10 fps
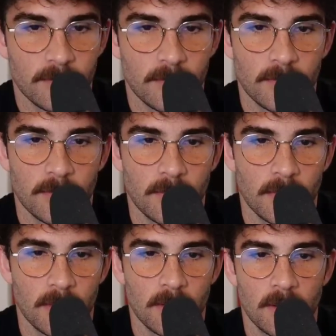
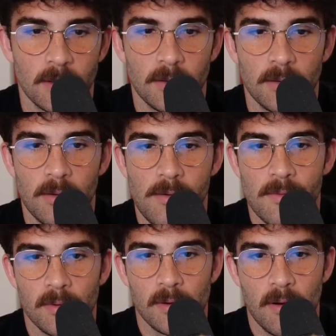
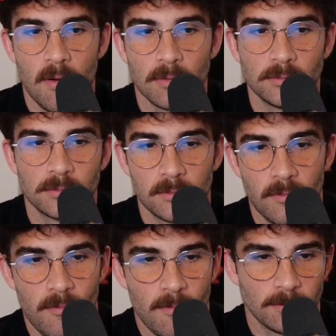
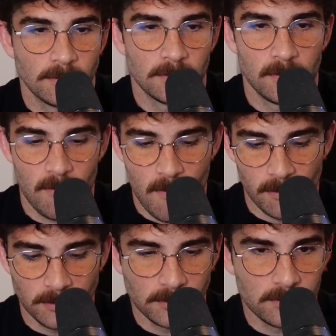
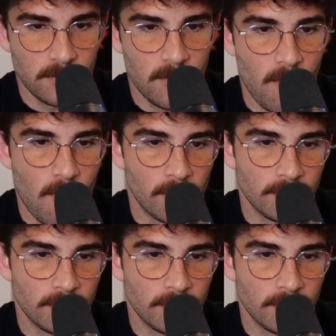[no speech]